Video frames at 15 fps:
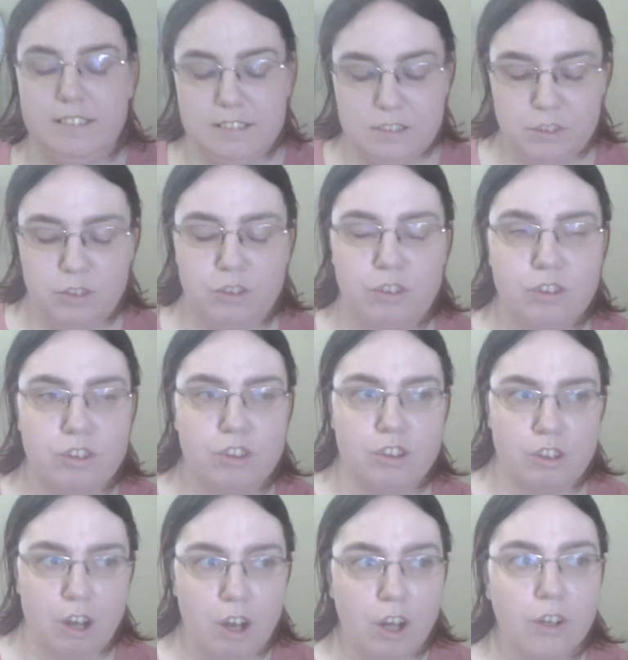
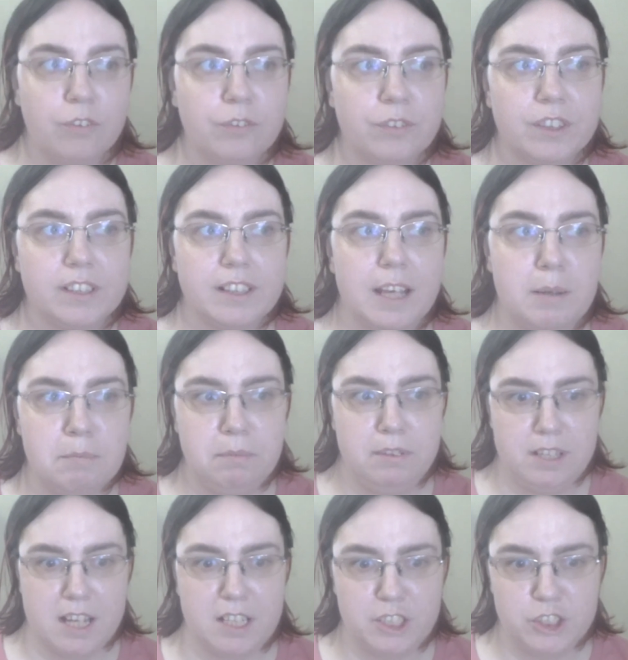soft type
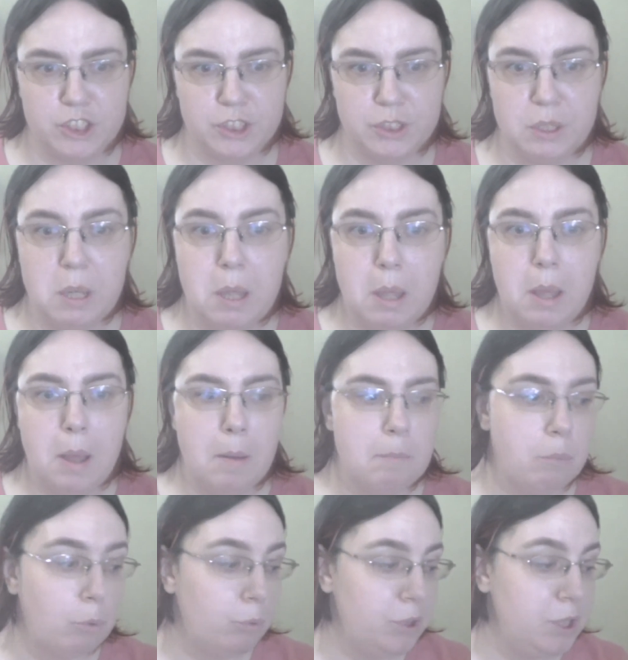texture.
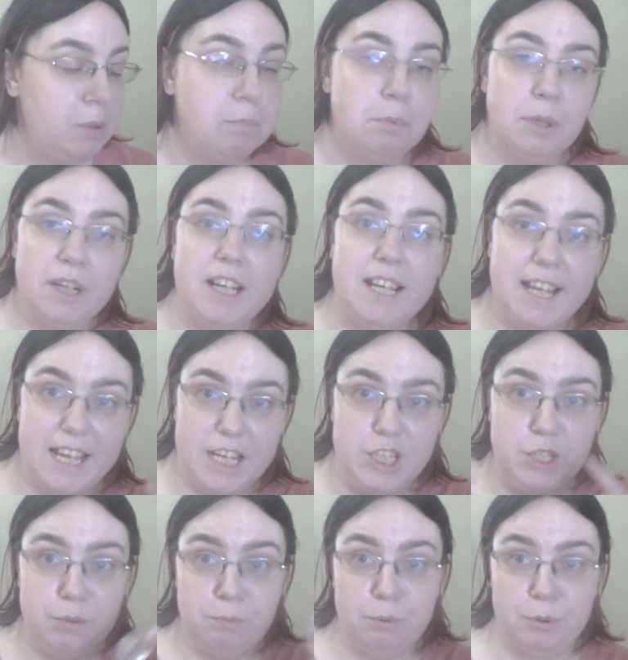But when you put it in
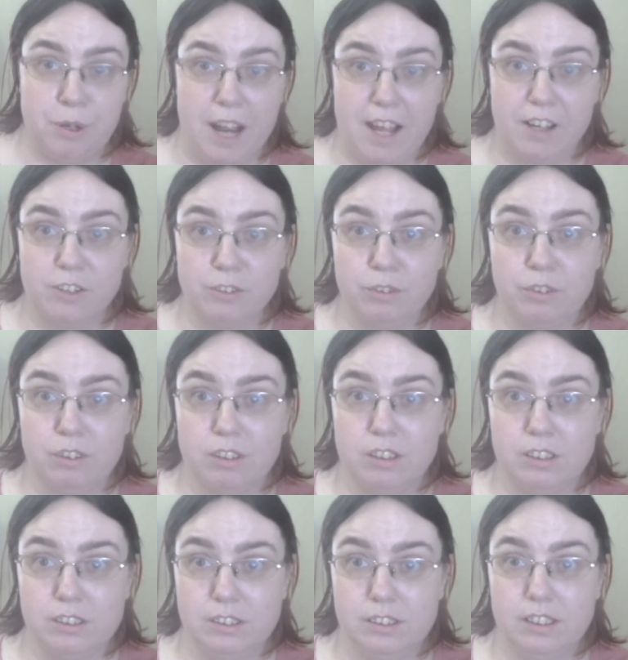your brows,
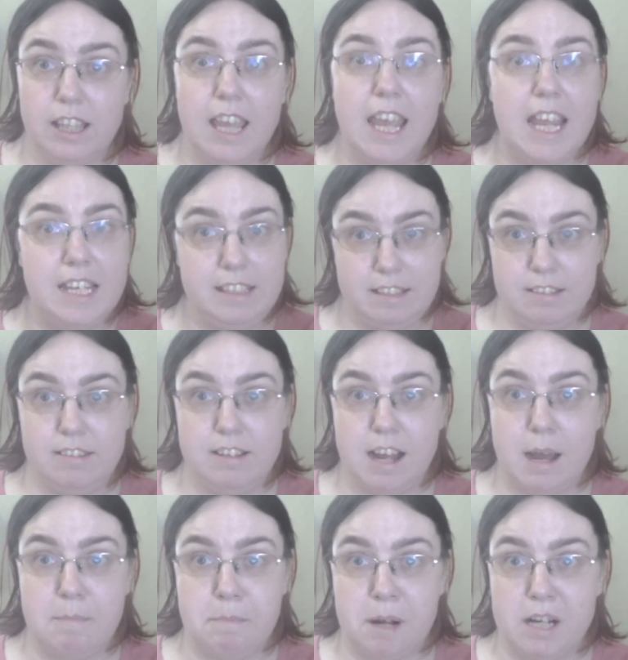it does
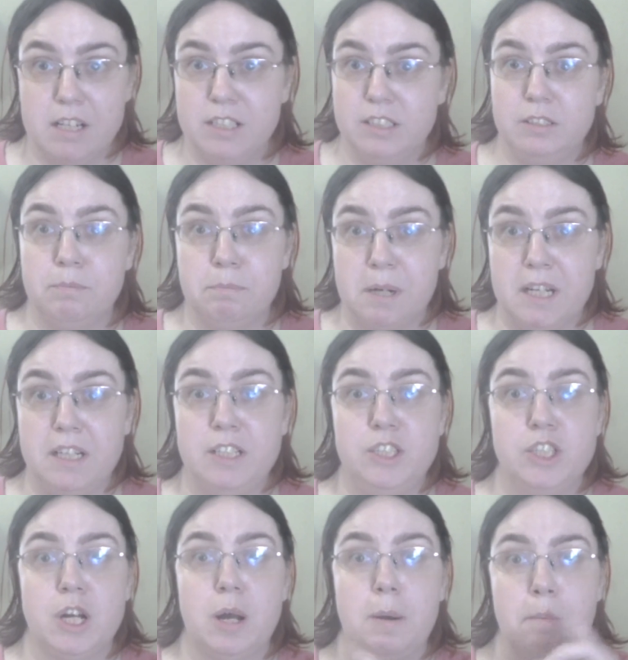not
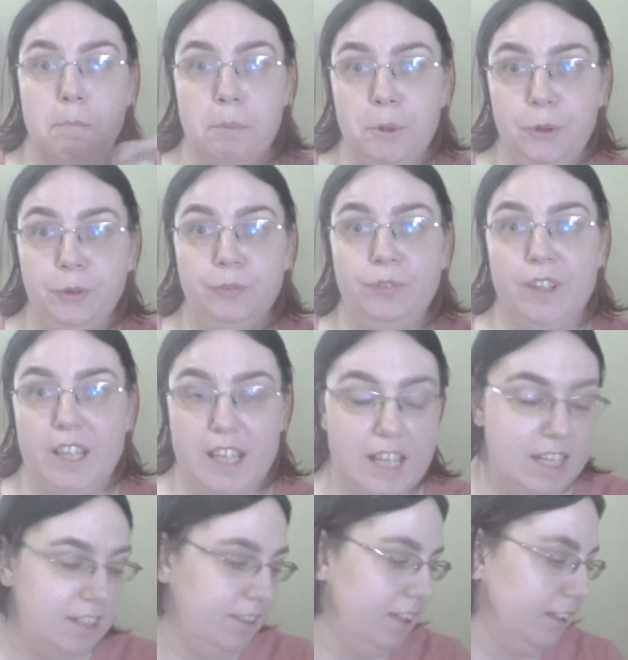budge, move,
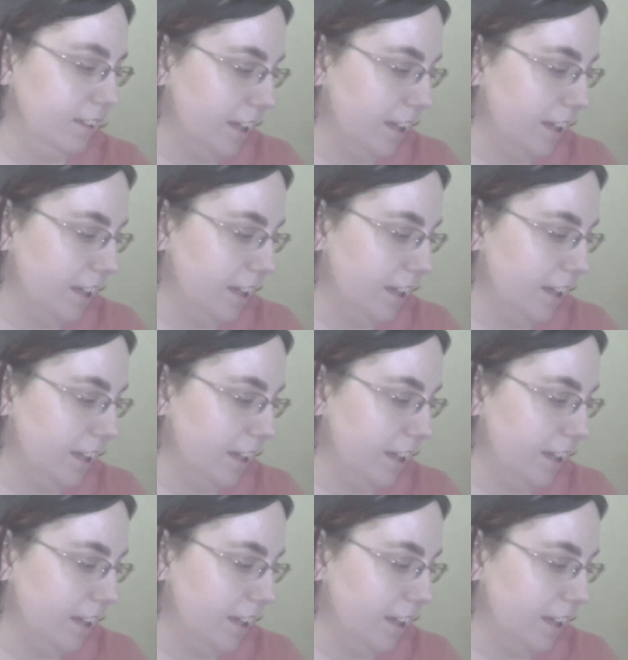anything